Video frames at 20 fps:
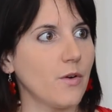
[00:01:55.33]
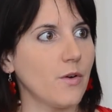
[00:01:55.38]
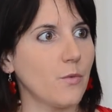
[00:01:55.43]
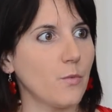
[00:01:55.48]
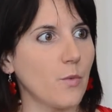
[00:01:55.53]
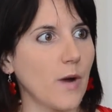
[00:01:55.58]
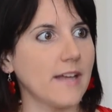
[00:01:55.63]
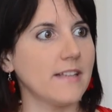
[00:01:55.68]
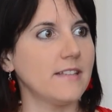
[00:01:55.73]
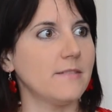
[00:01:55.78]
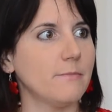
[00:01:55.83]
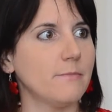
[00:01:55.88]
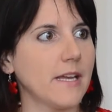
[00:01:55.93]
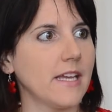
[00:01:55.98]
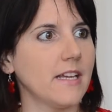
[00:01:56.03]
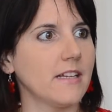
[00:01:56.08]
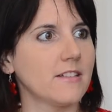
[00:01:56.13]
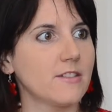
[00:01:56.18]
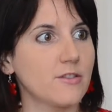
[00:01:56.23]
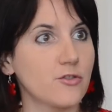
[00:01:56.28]
white
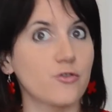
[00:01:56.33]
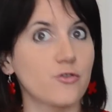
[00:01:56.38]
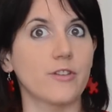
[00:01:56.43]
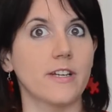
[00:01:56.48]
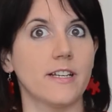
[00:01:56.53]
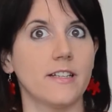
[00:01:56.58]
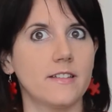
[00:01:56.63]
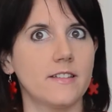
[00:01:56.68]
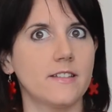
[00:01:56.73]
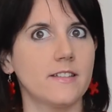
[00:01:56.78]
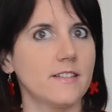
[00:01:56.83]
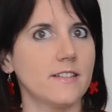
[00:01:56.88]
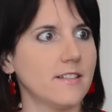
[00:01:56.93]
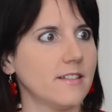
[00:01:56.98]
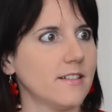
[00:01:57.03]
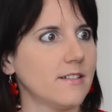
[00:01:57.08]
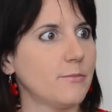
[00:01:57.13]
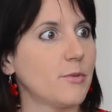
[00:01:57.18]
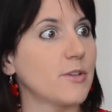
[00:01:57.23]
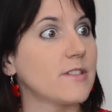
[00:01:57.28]
male straight
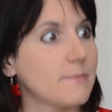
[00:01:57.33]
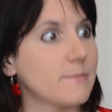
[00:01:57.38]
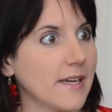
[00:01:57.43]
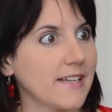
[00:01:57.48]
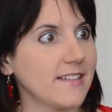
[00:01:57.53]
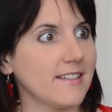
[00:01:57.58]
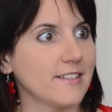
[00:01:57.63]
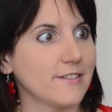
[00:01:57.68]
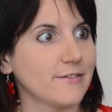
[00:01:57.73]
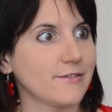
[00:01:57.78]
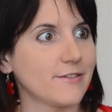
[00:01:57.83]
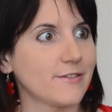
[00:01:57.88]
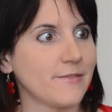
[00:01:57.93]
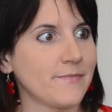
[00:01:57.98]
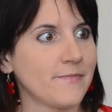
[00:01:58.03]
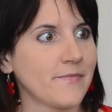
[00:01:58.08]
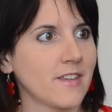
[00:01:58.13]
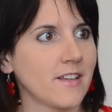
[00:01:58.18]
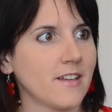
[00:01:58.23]
uh, perspective. Yeah.